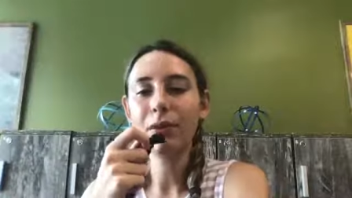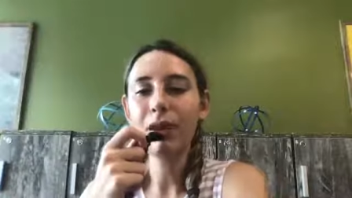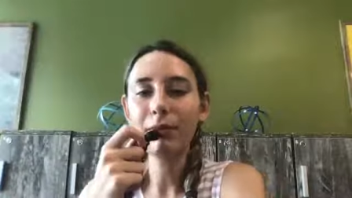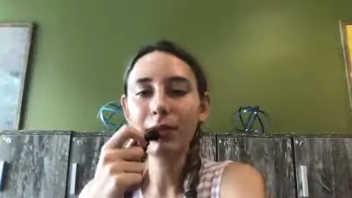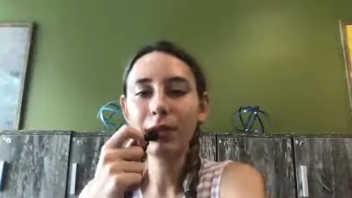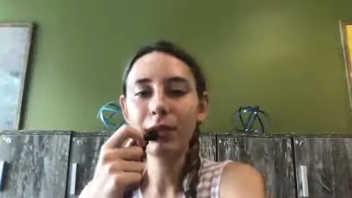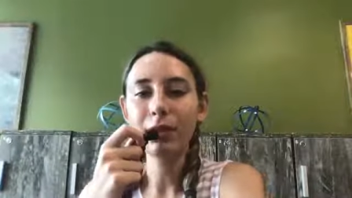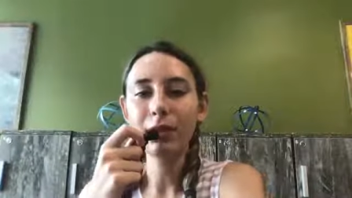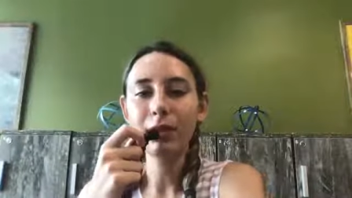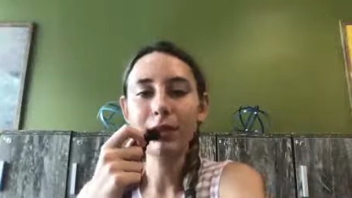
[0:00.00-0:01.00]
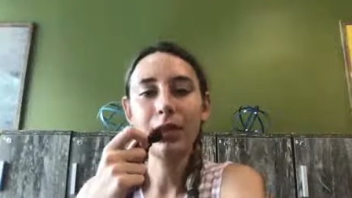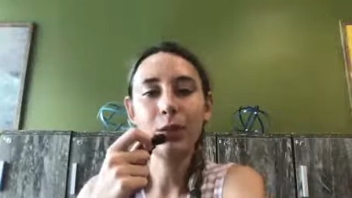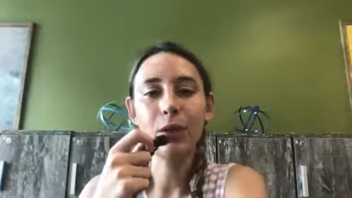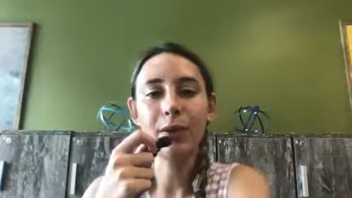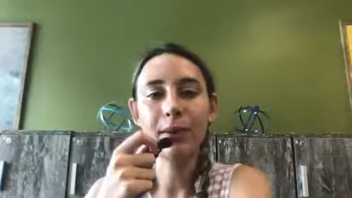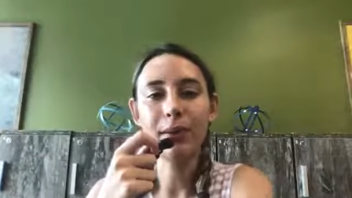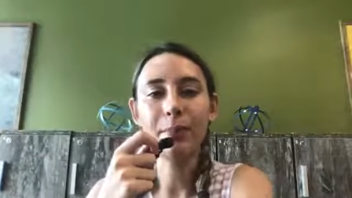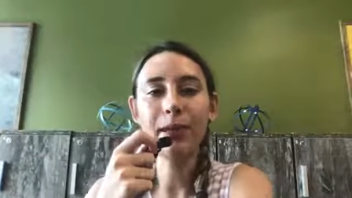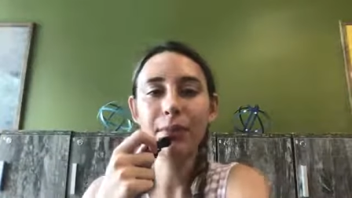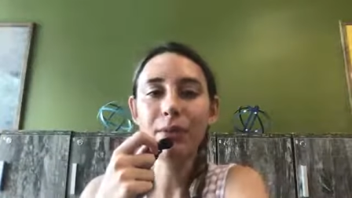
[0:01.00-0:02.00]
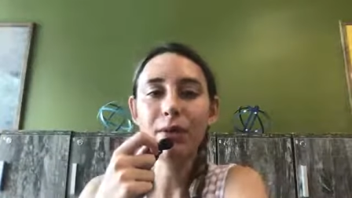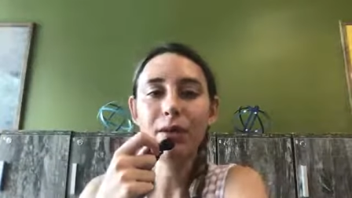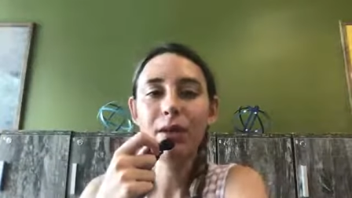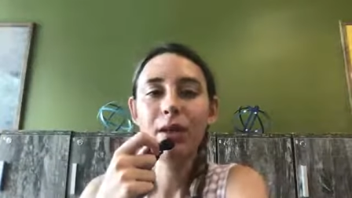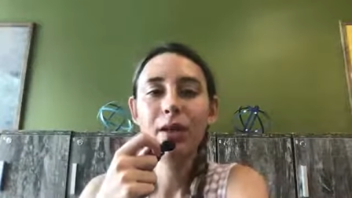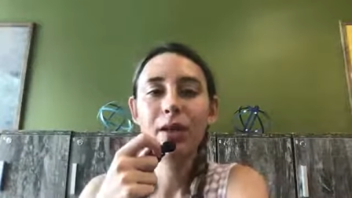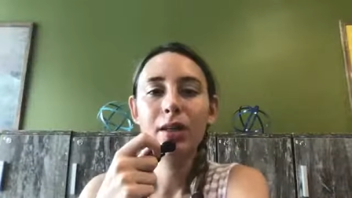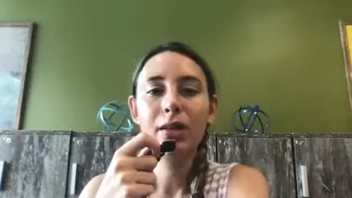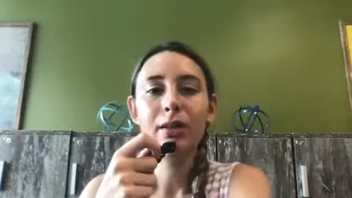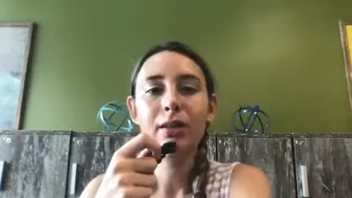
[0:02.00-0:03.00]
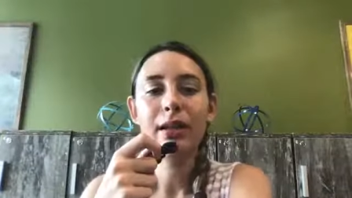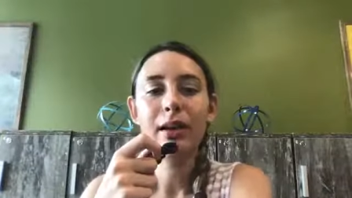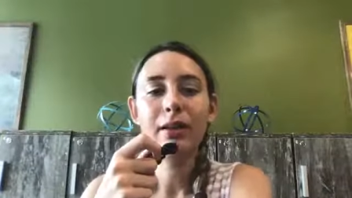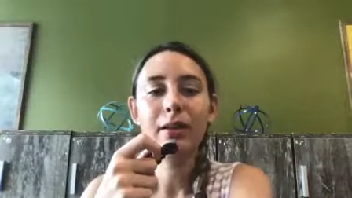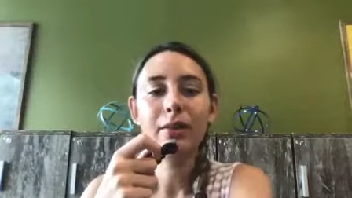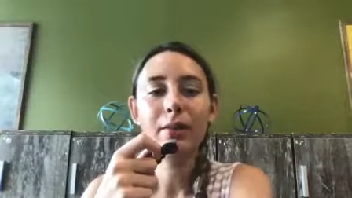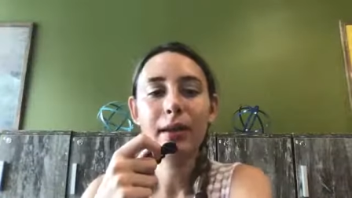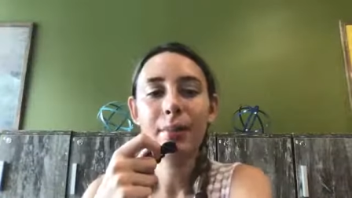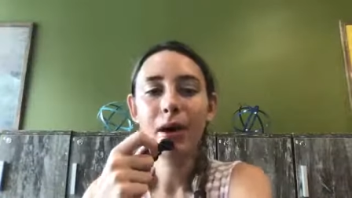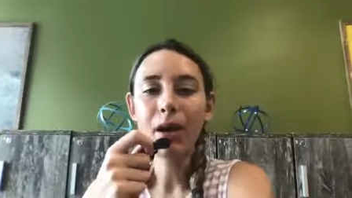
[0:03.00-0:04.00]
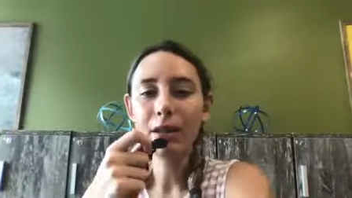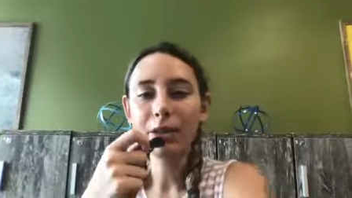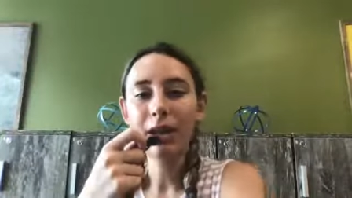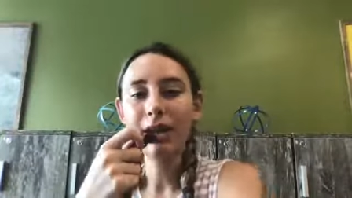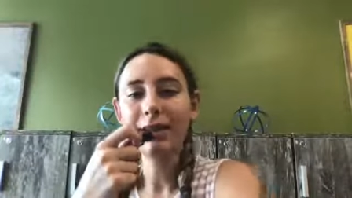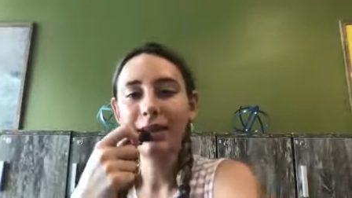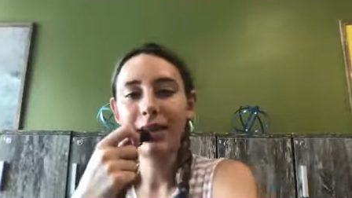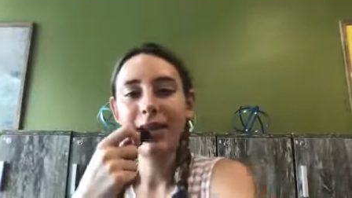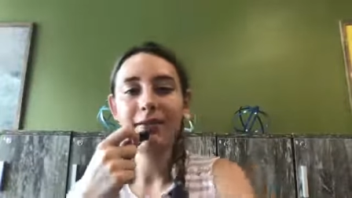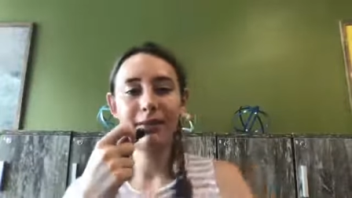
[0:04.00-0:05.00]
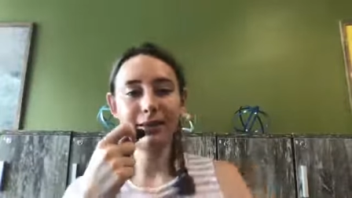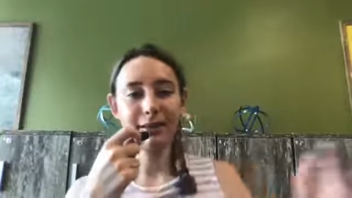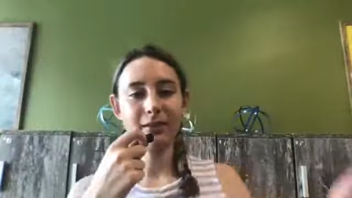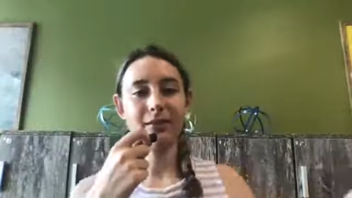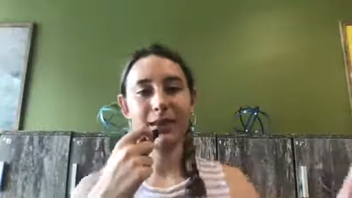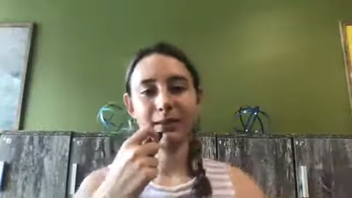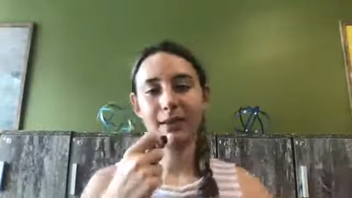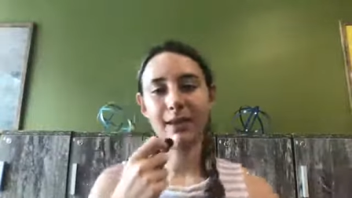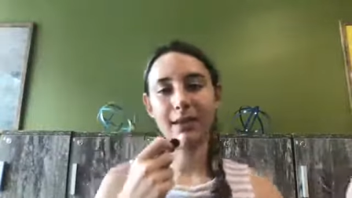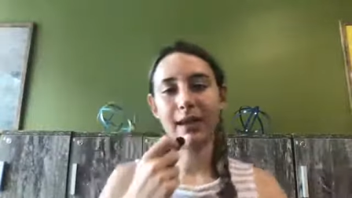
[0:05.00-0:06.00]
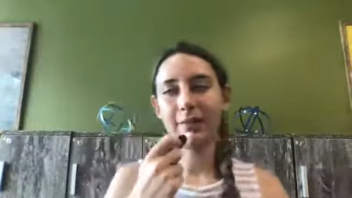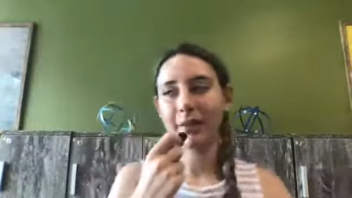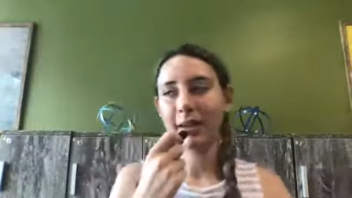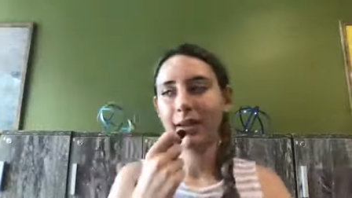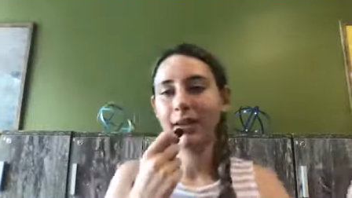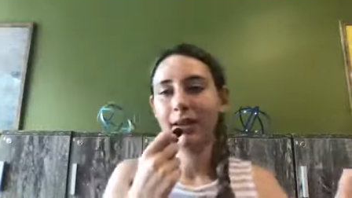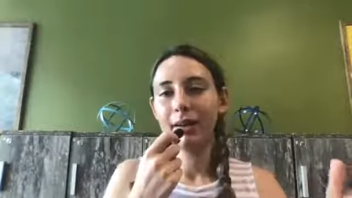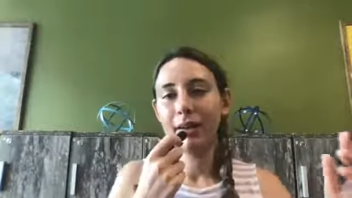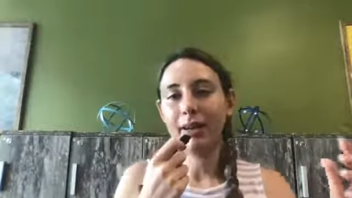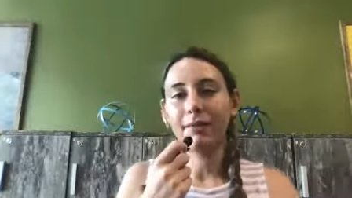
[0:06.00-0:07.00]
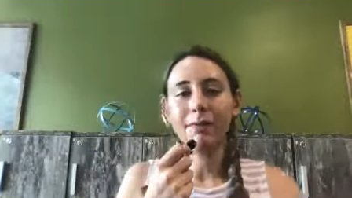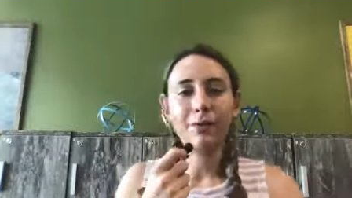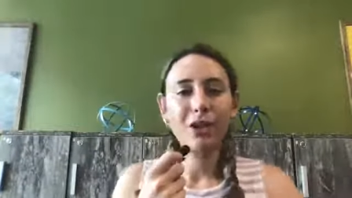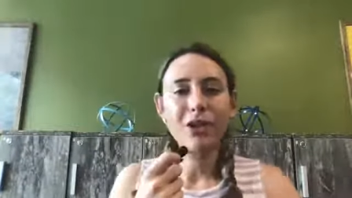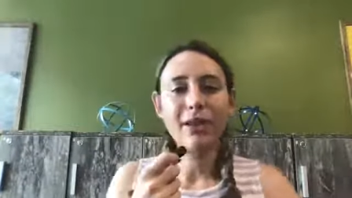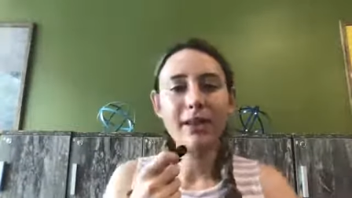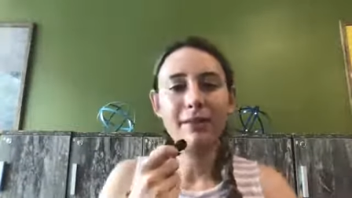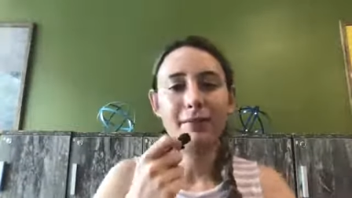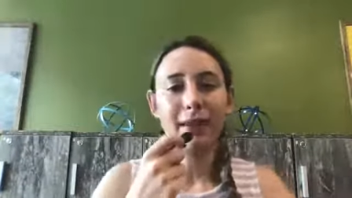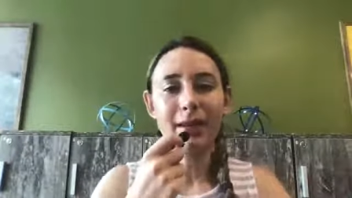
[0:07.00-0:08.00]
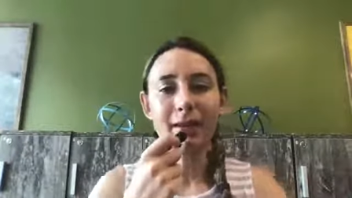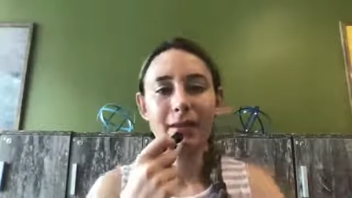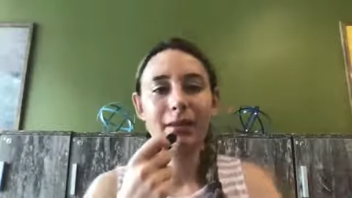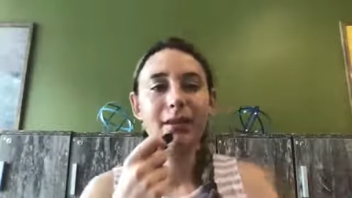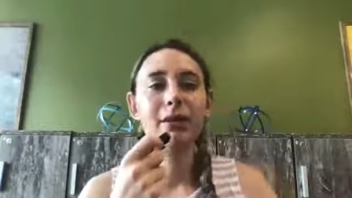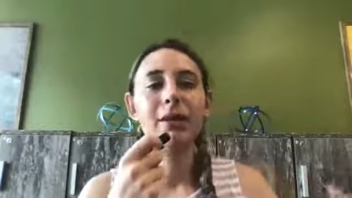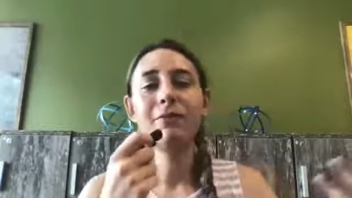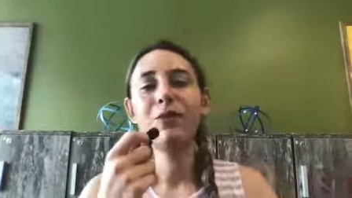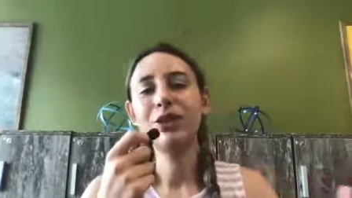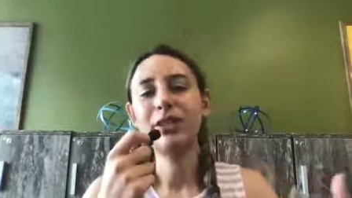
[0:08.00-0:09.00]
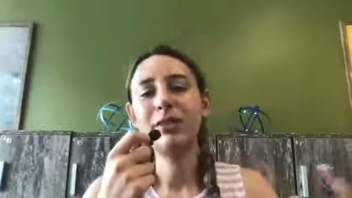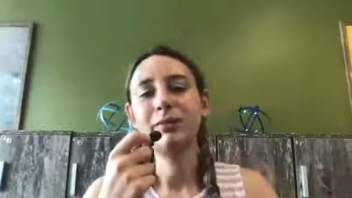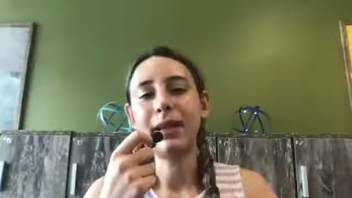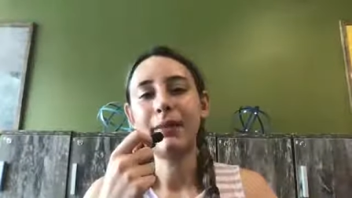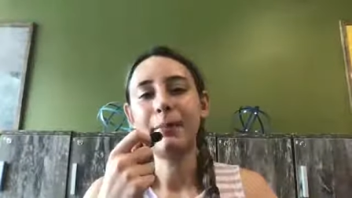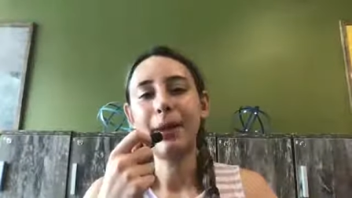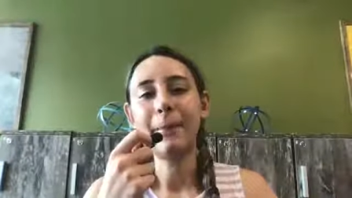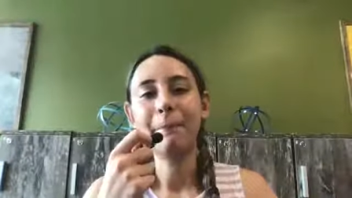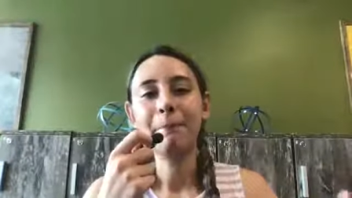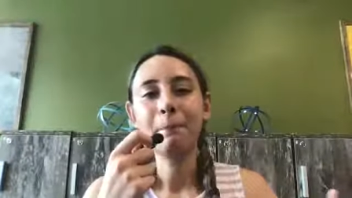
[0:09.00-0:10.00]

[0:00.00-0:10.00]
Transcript: conflict, you learned how to work with other people, you learned how to like apologize, like every single lesson in every like unfortunate event, or not unfortunate event, but